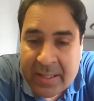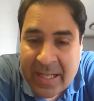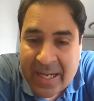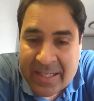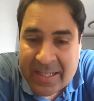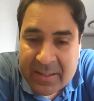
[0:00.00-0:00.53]

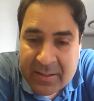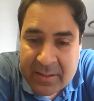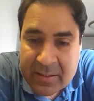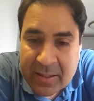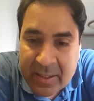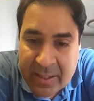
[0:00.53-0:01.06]
that
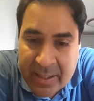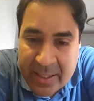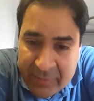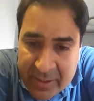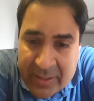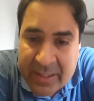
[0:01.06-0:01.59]

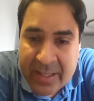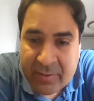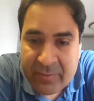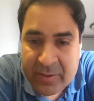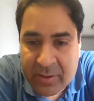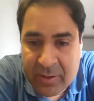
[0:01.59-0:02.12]
even in case of
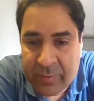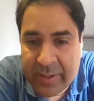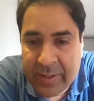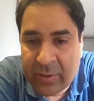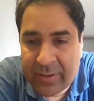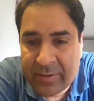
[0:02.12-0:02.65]
an
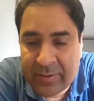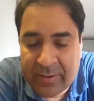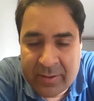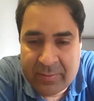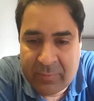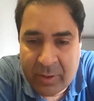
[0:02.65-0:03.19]
earthquake or
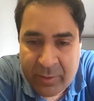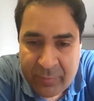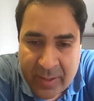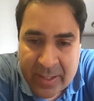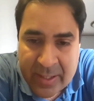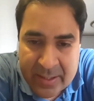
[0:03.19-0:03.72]
a
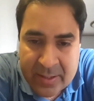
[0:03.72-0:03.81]
flood,